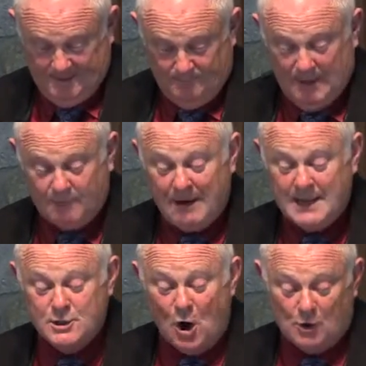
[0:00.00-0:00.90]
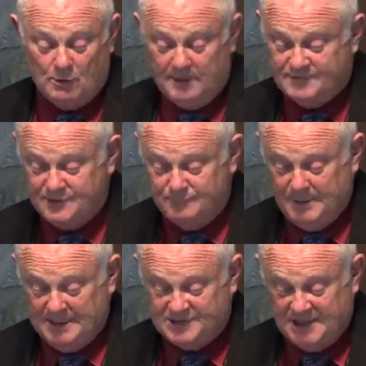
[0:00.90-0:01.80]
My granddaughter lives in
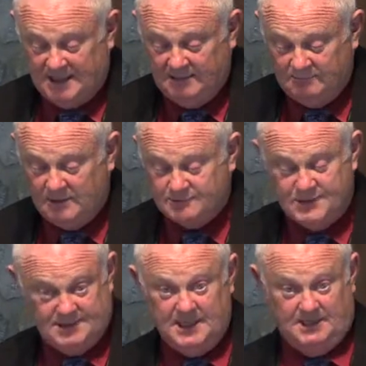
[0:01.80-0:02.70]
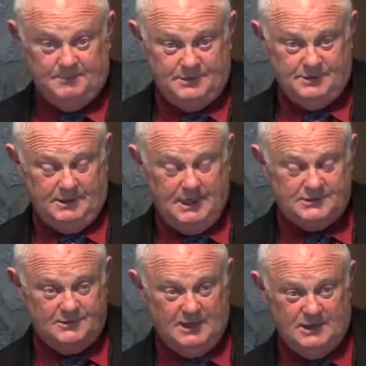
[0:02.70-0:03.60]
BC. Well, she did up until
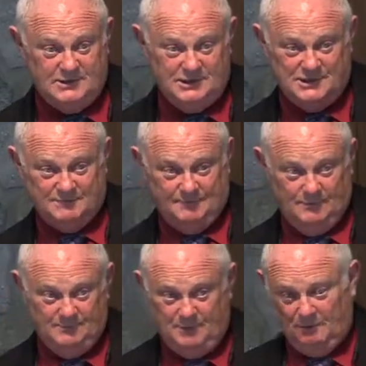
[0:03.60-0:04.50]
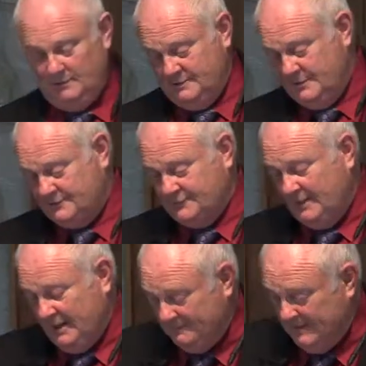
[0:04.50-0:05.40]
yesterday. She just flew to Poland
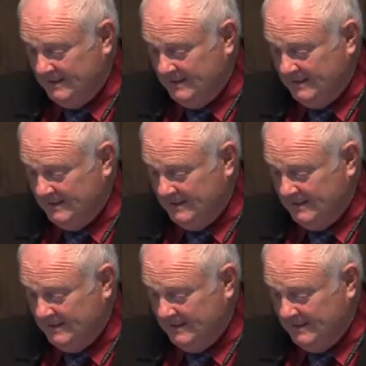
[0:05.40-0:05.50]
yesterday.